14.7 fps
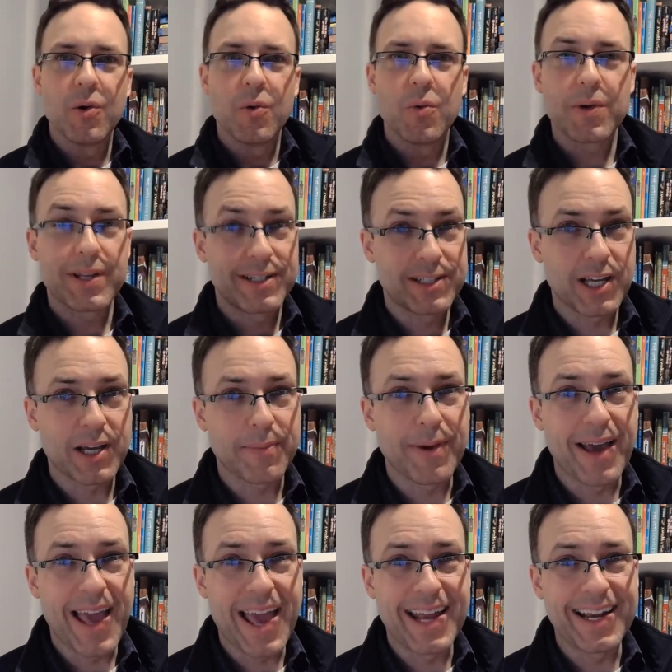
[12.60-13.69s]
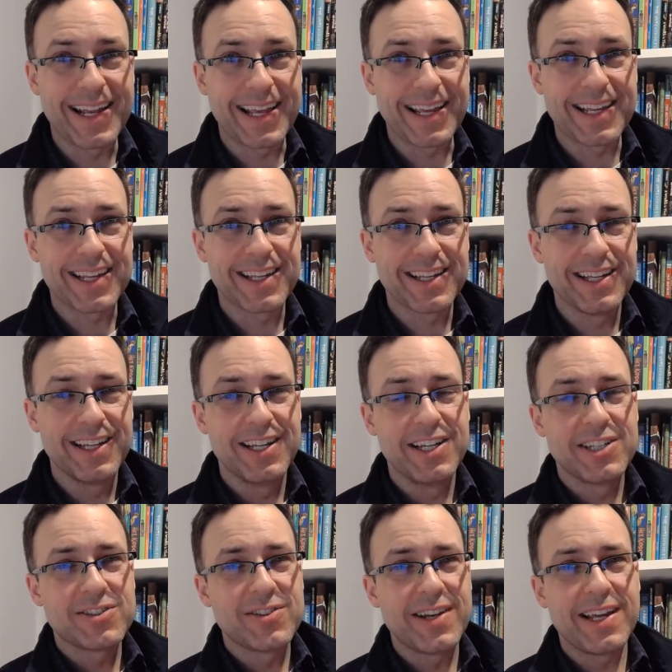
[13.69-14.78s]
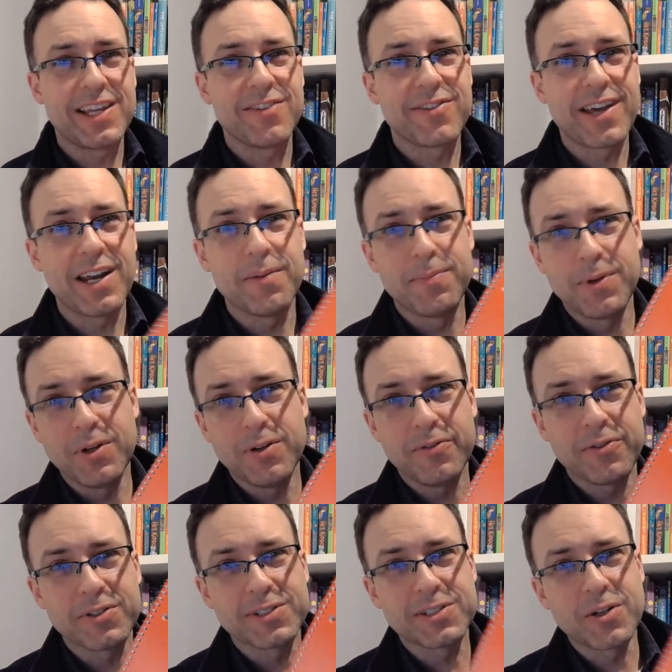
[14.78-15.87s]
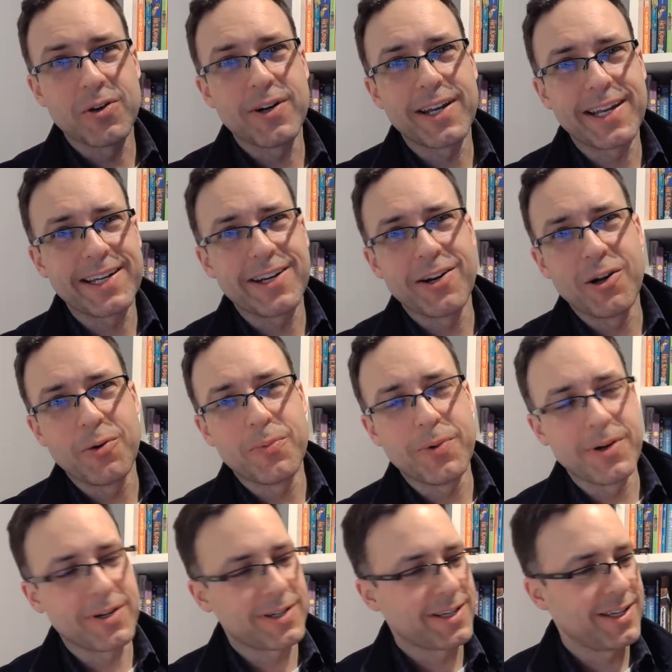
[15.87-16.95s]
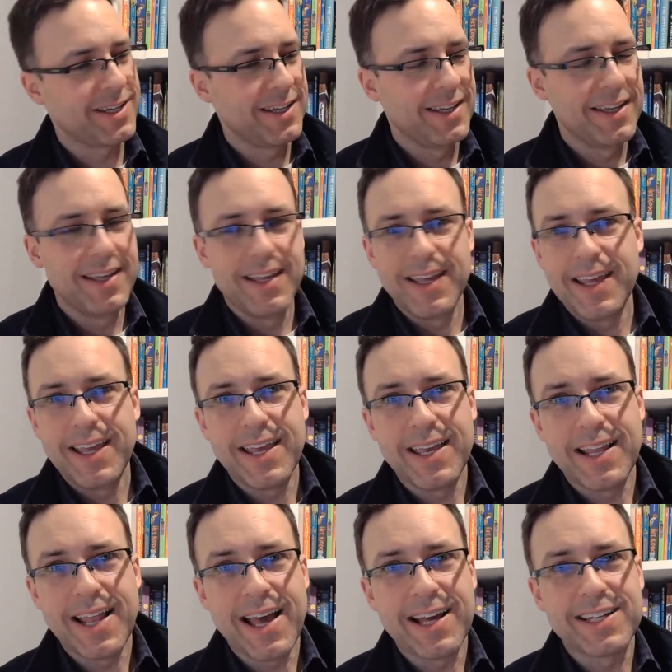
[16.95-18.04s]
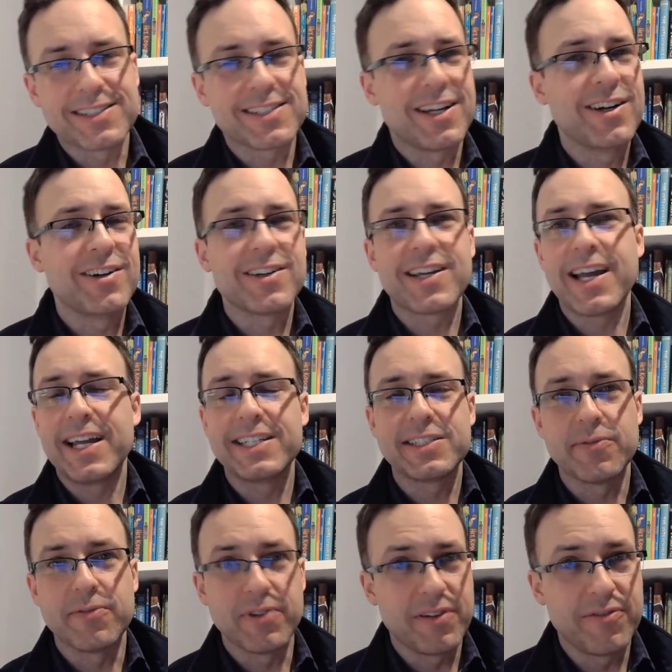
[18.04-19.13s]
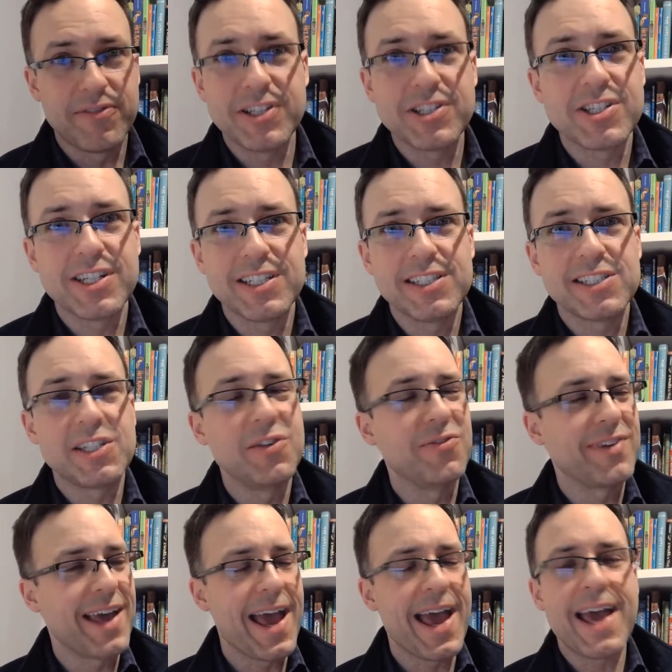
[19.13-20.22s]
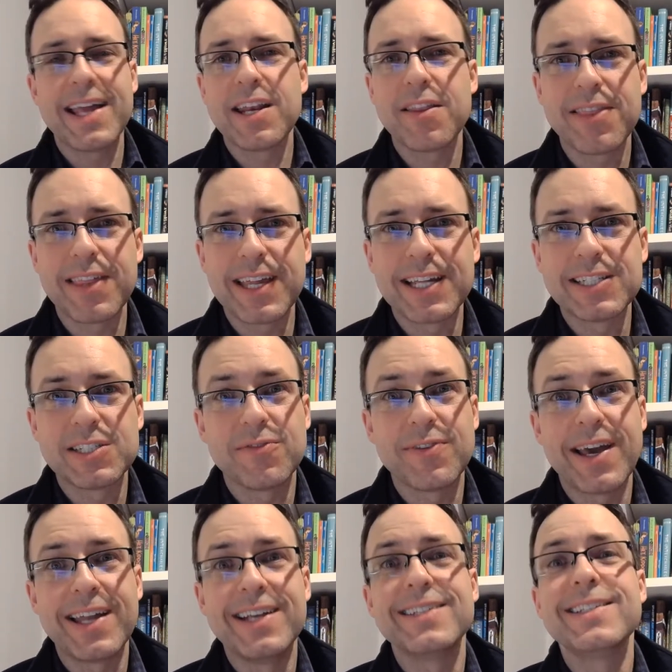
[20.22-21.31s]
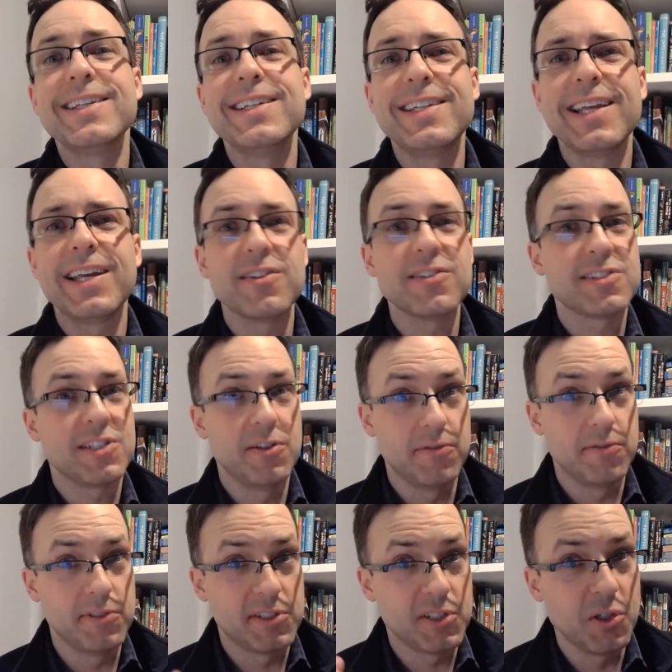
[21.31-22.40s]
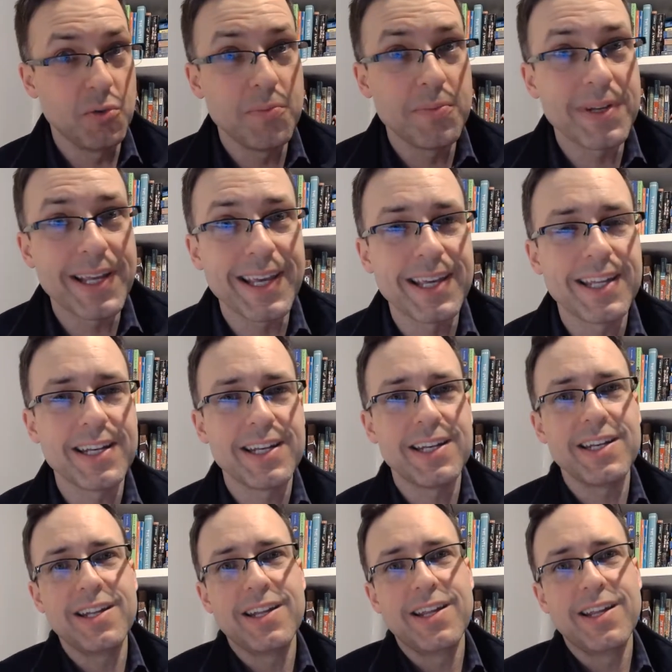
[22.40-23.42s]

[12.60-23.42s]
We're going to talk about editing. So now you've got a beautiful story in your notebook. It has all kinds of revisions. You've added things, you've added details, you've zoomed in,